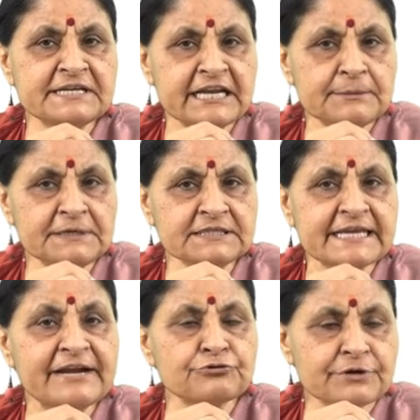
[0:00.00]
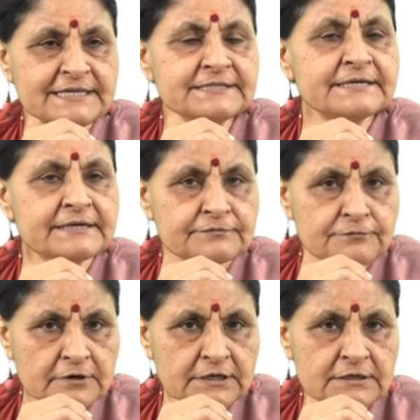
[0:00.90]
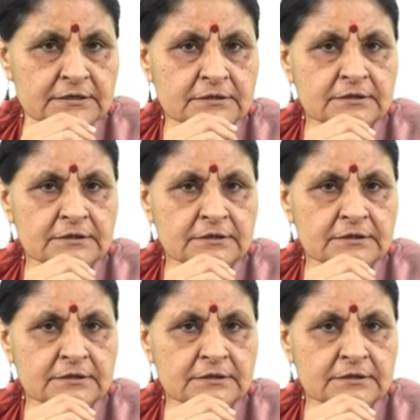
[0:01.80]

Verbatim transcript: dynamics at rest and at work,